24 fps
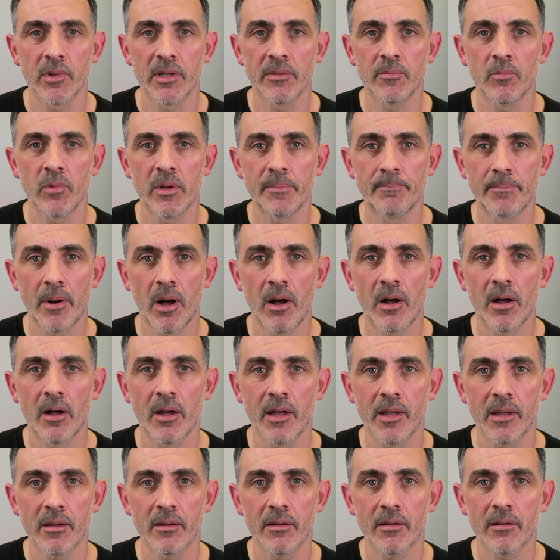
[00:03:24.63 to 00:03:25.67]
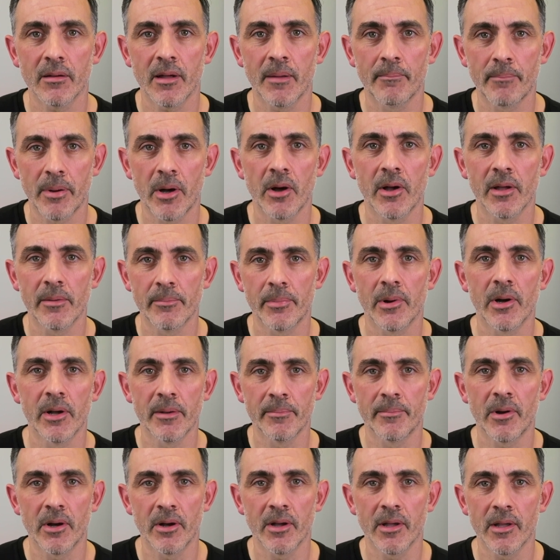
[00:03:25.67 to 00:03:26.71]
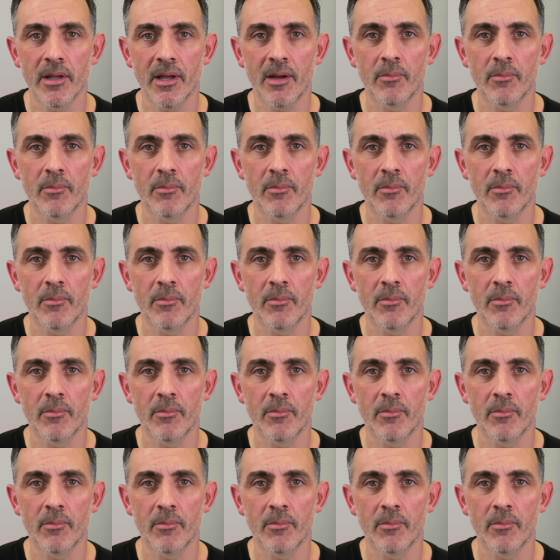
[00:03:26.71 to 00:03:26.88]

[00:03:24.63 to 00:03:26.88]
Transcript: We buy and buy and buy and buy,